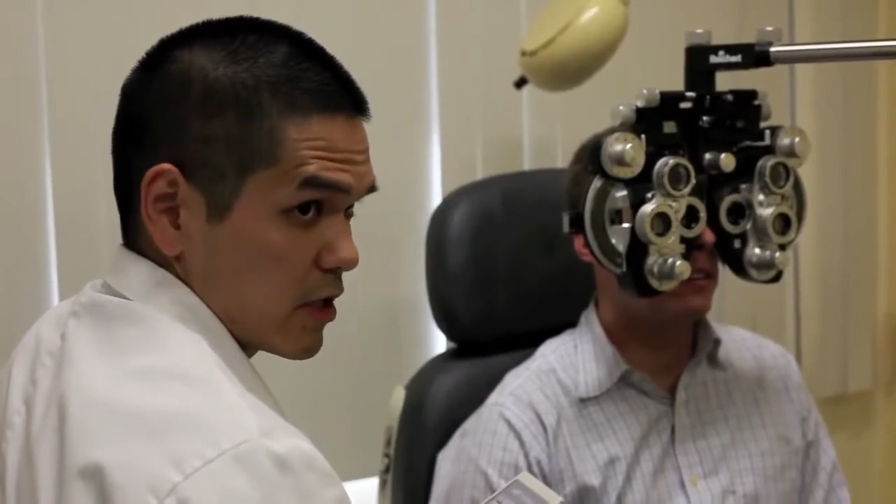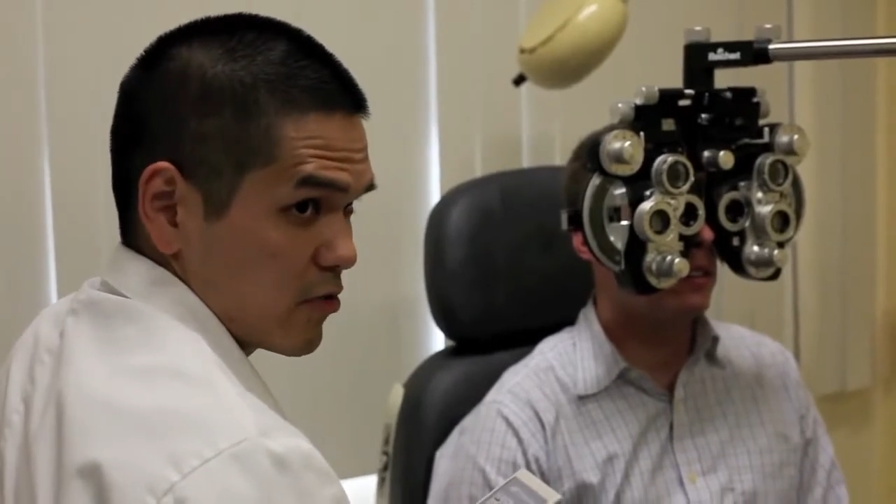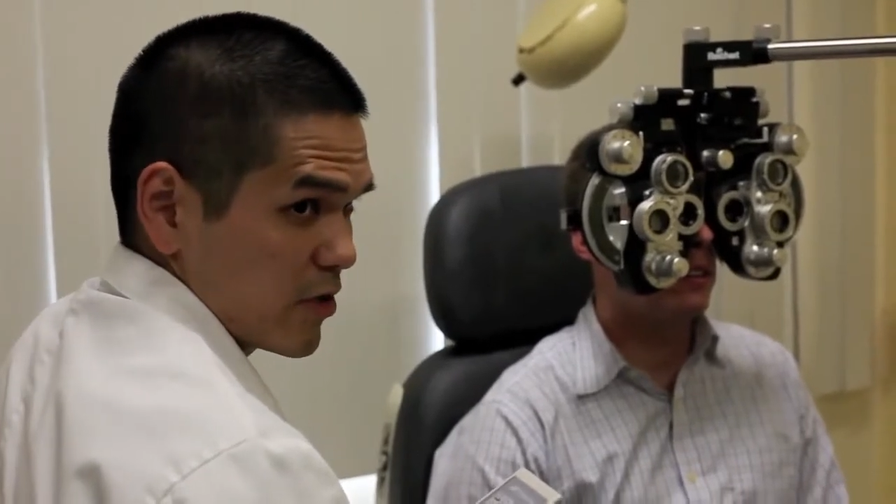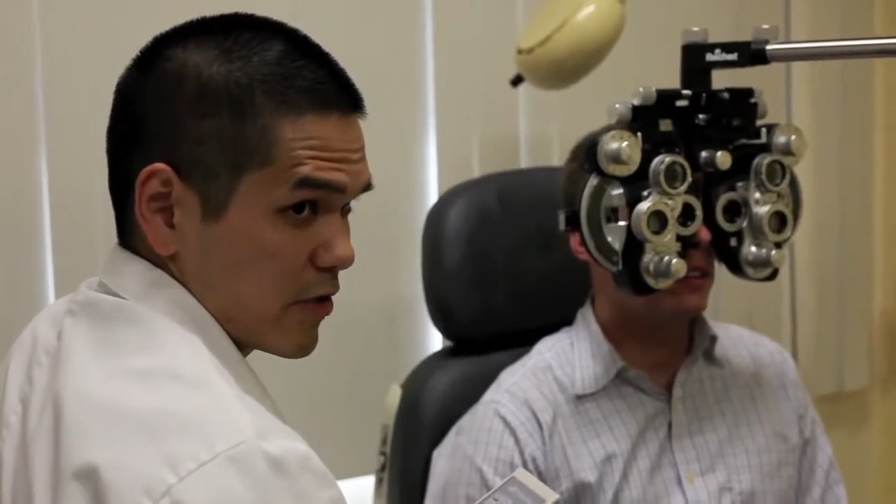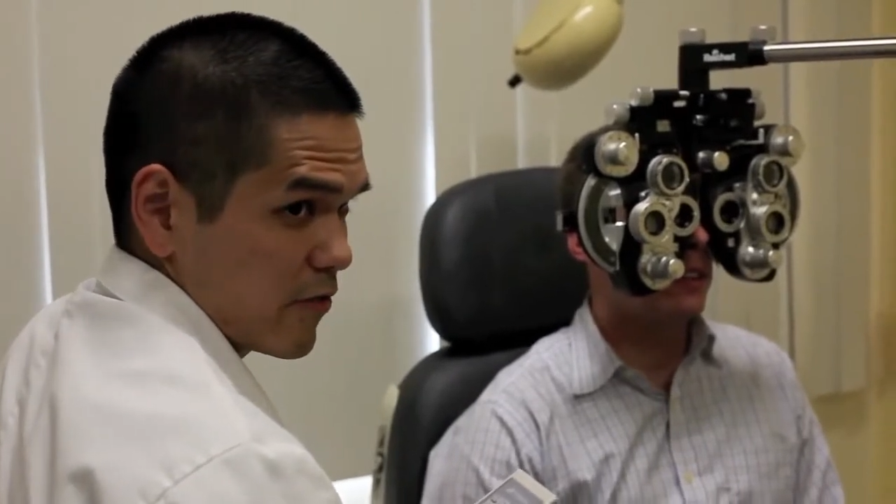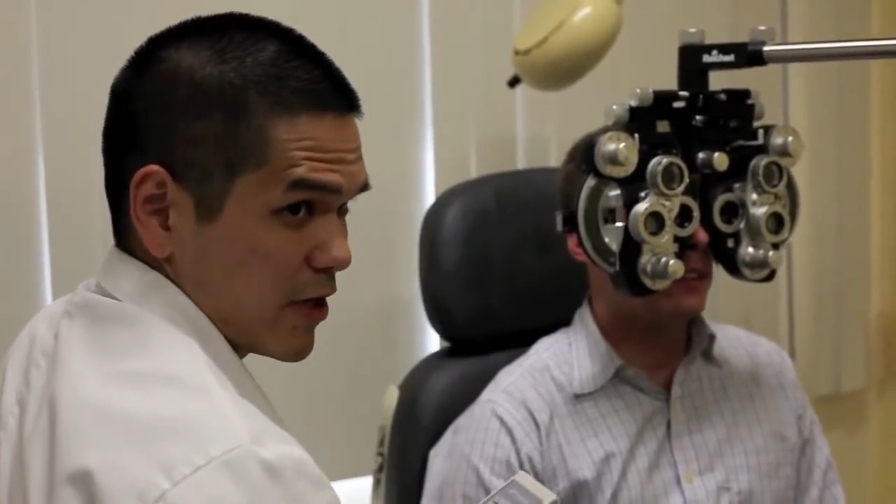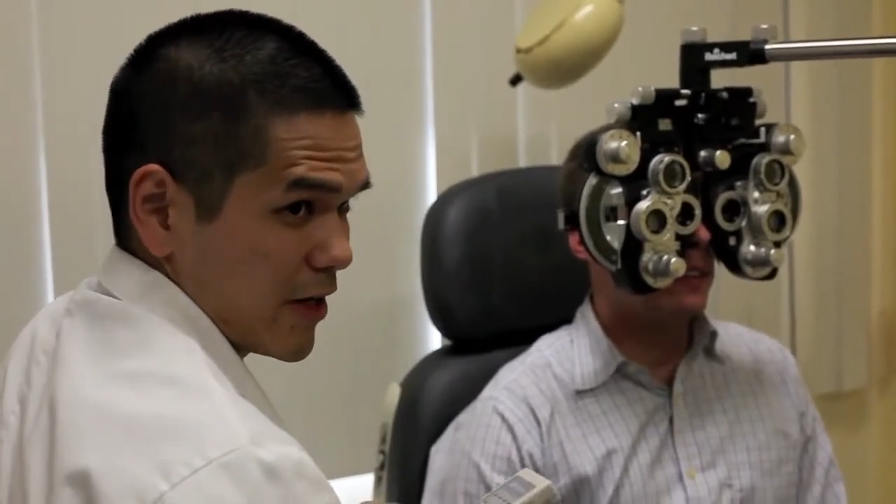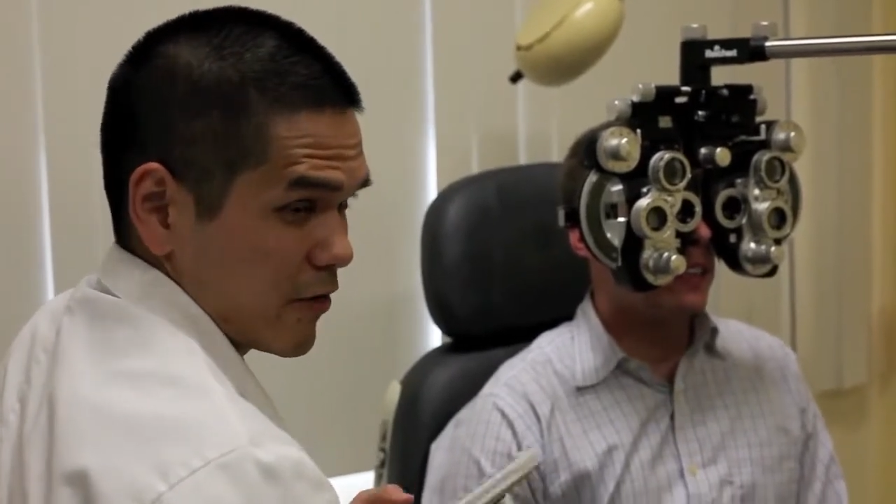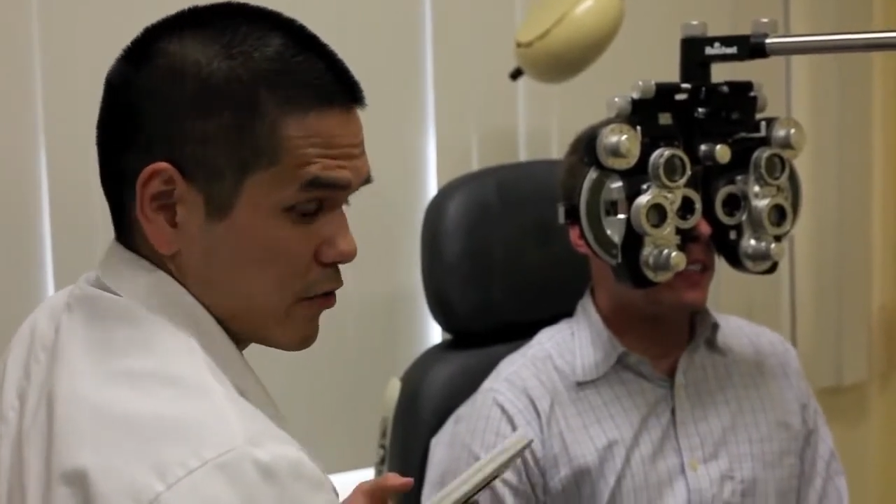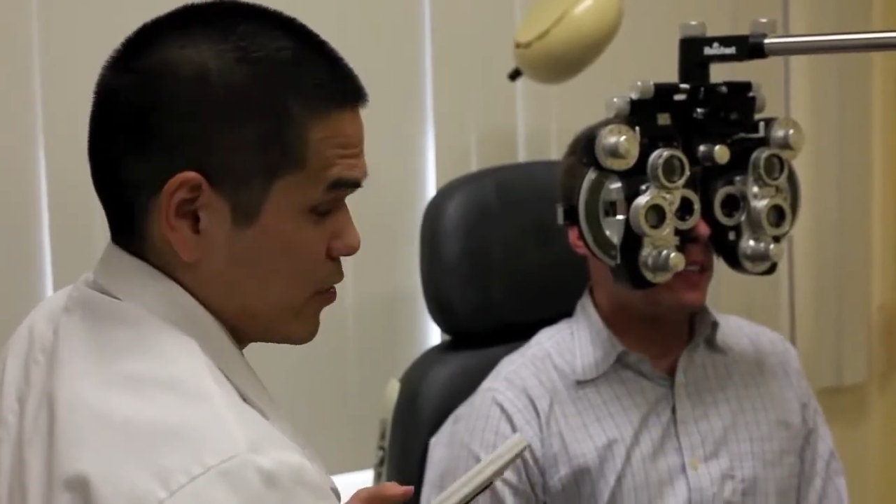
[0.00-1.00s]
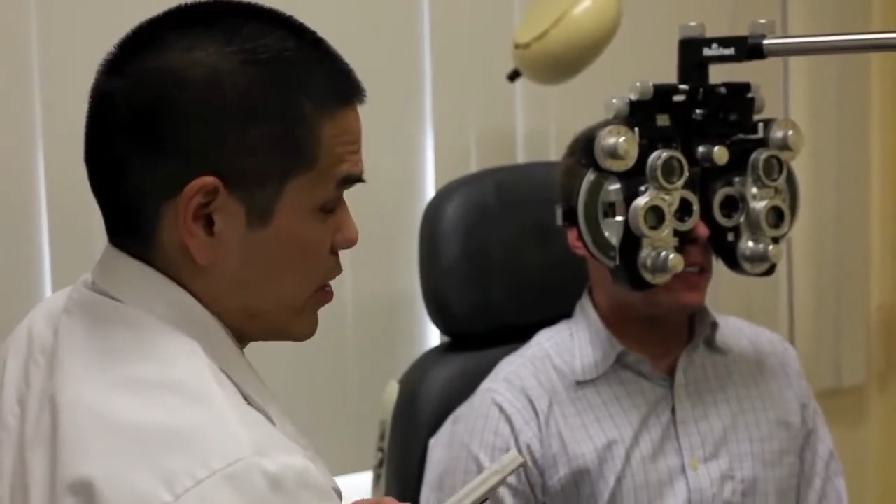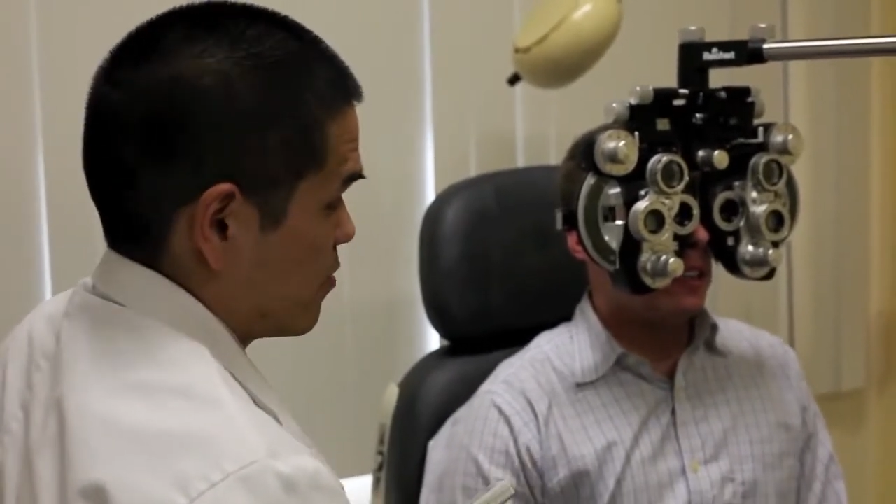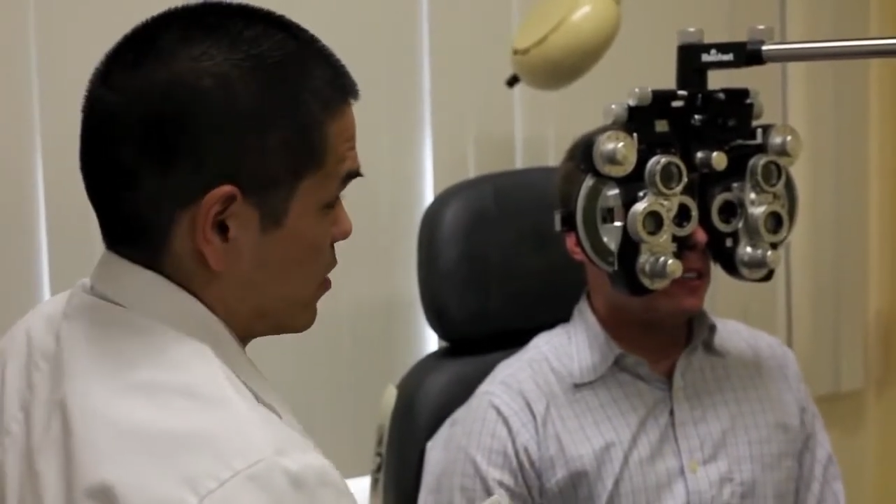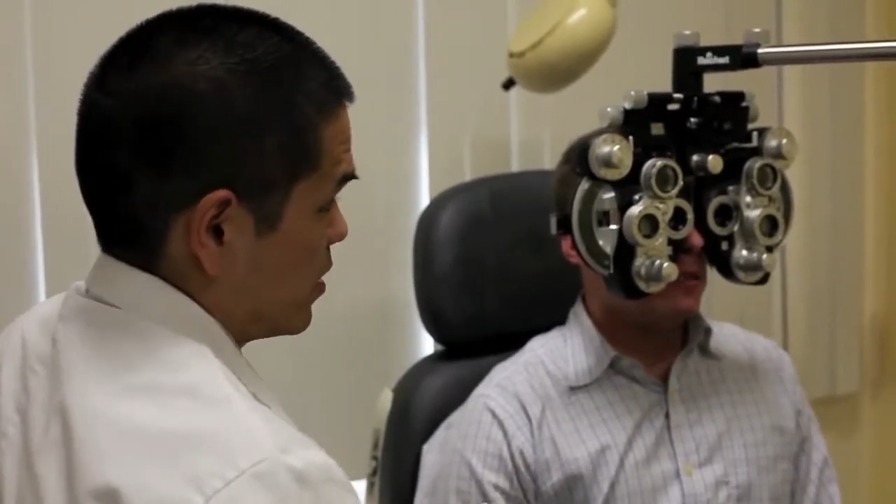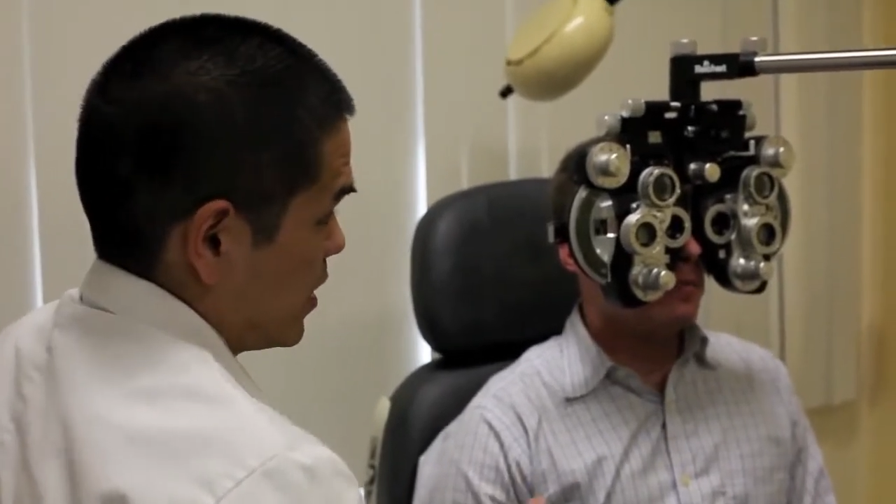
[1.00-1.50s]
25, or 20,
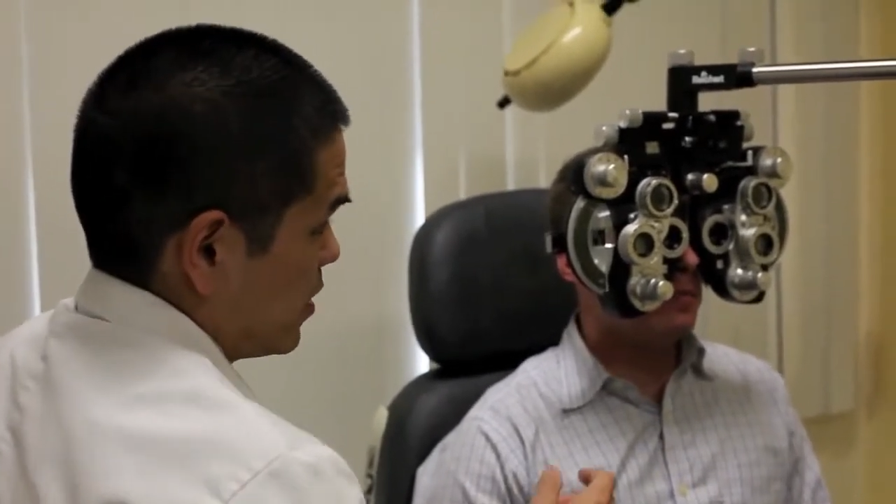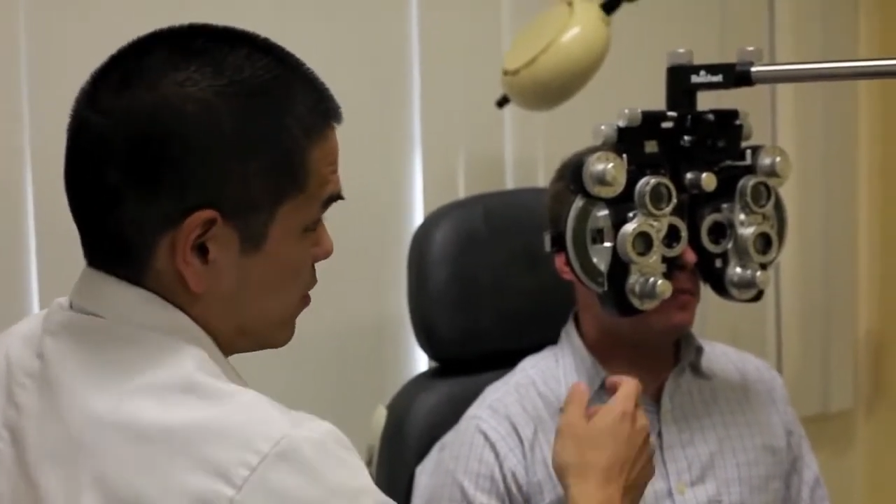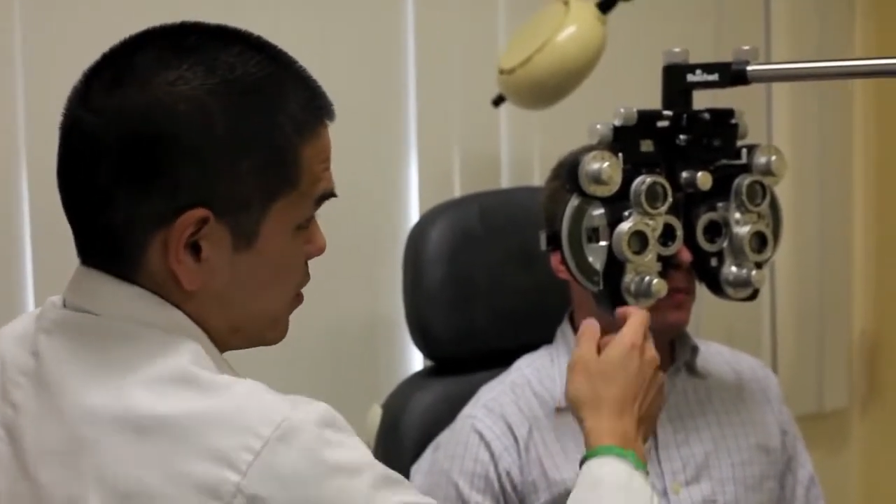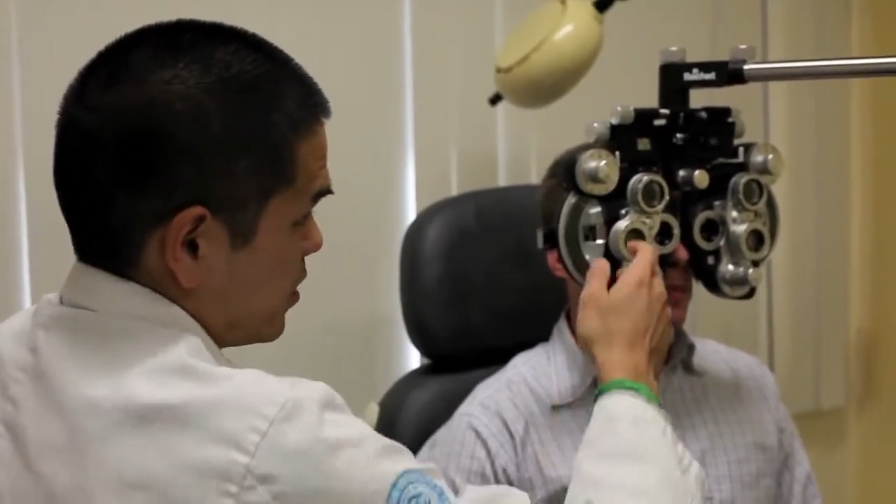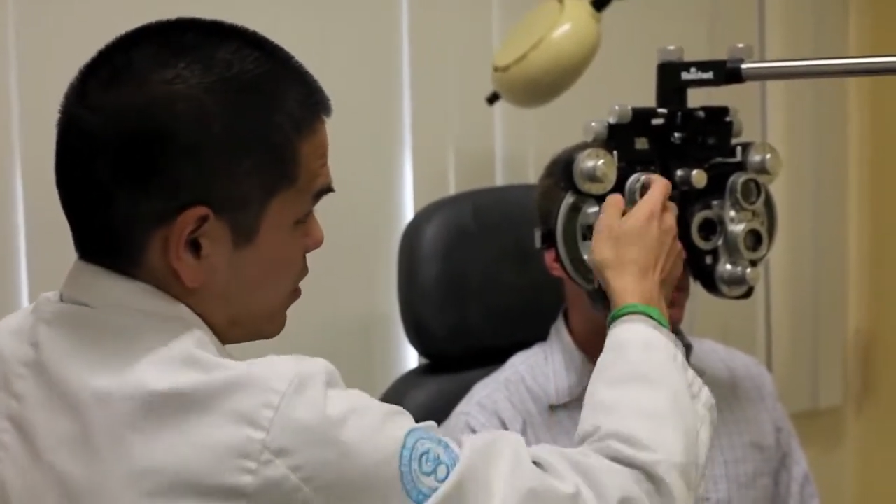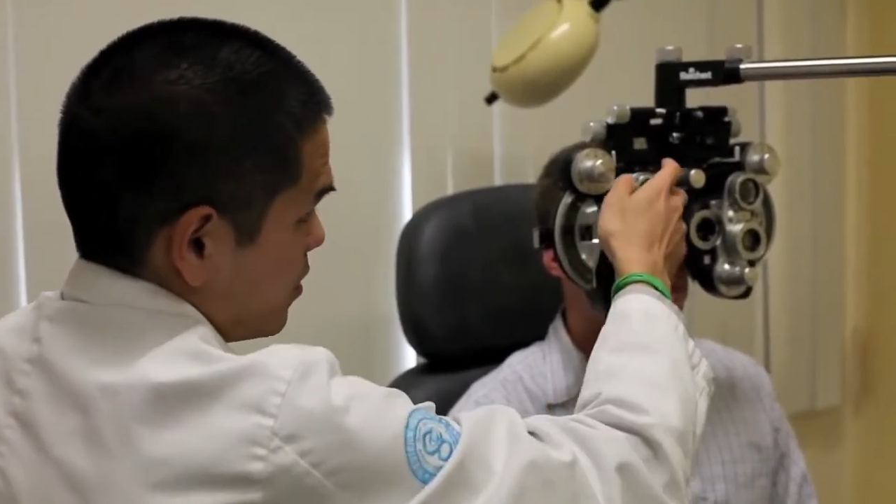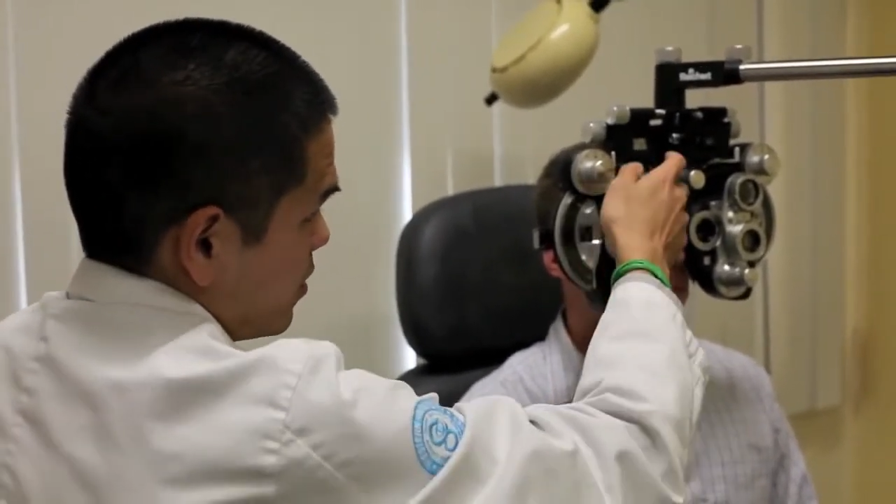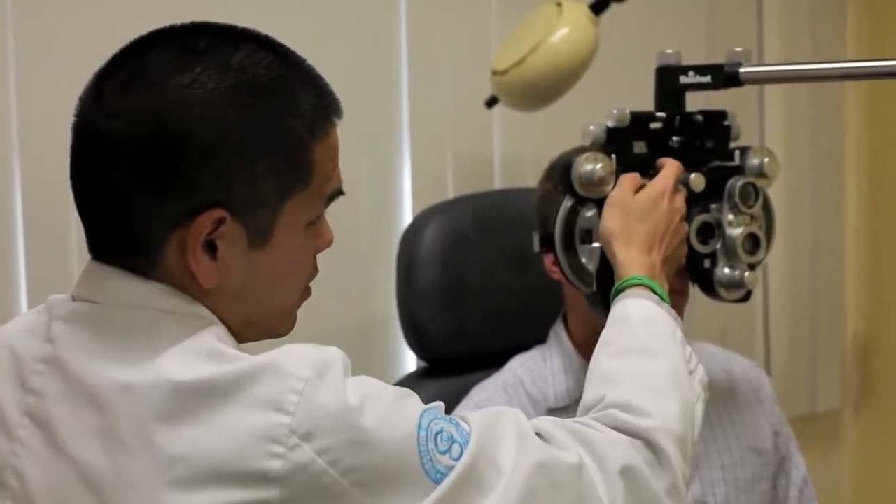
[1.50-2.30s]
30 line on there.